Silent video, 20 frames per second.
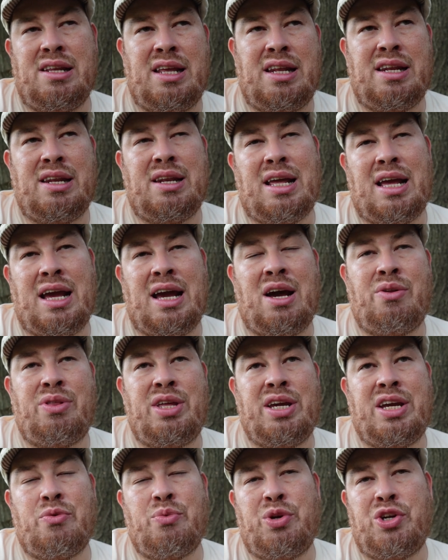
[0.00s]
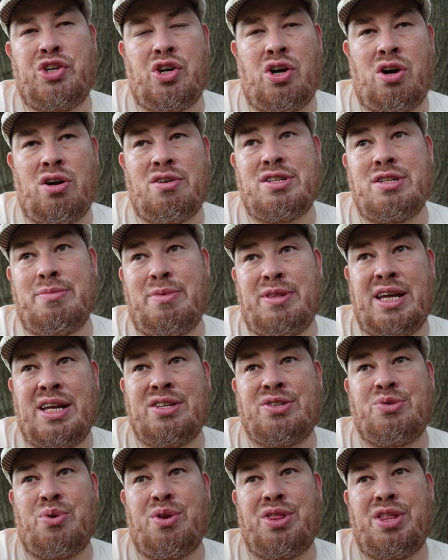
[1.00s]
and how they can recharge them and
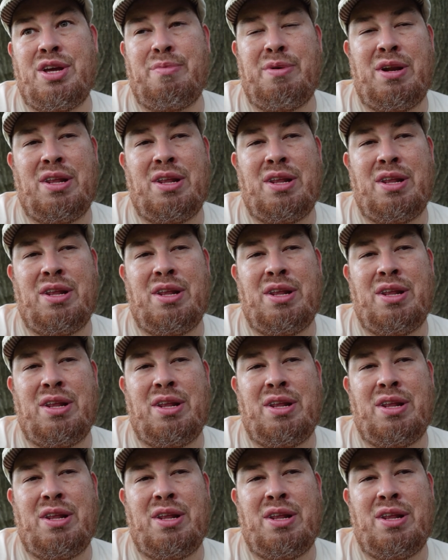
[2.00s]
that sort of thing.